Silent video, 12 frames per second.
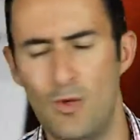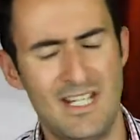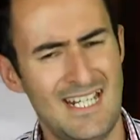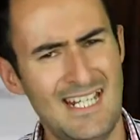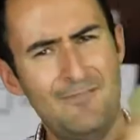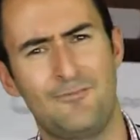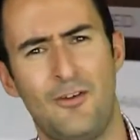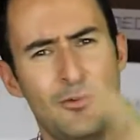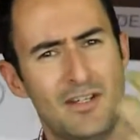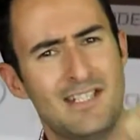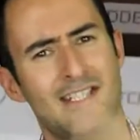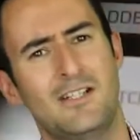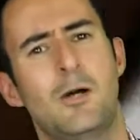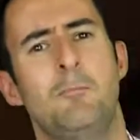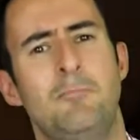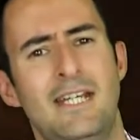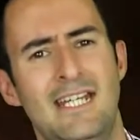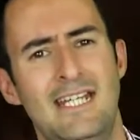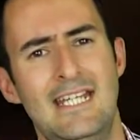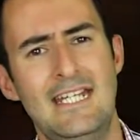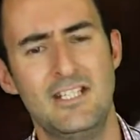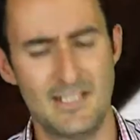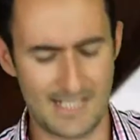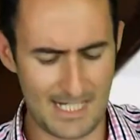is he focusing on me? He
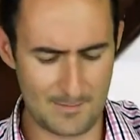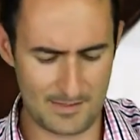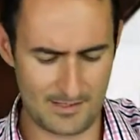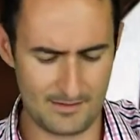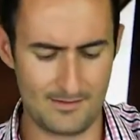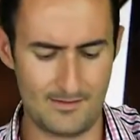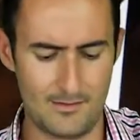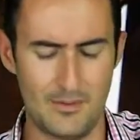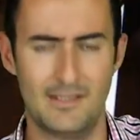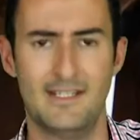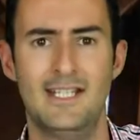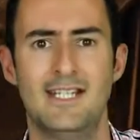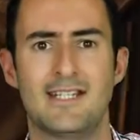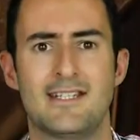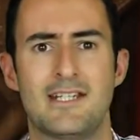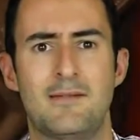just keeps doing this.